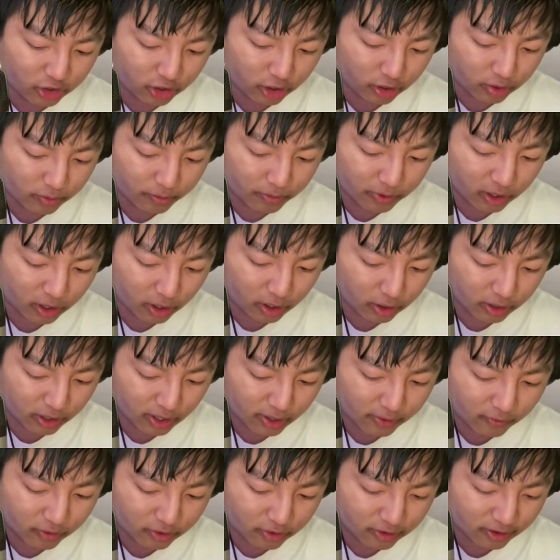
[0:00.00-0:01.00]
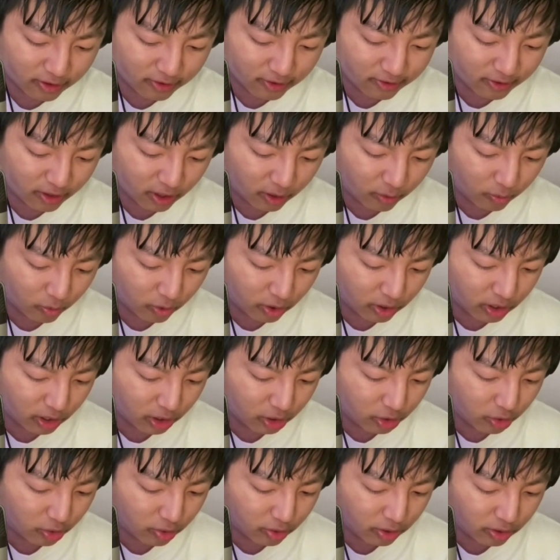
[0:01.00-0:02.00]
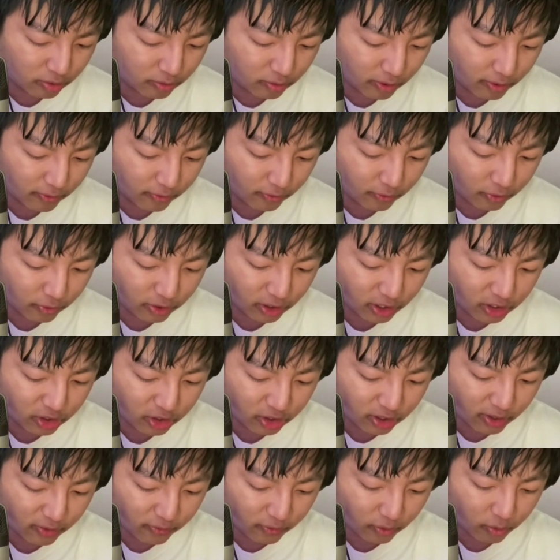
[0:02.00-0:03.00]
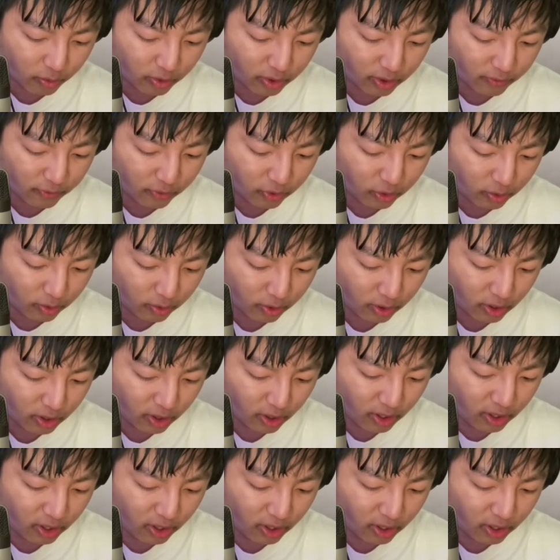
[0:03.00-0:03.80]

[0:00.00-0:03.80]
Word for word: cheering me on ever since day one. Eternally grateful each and every one of you.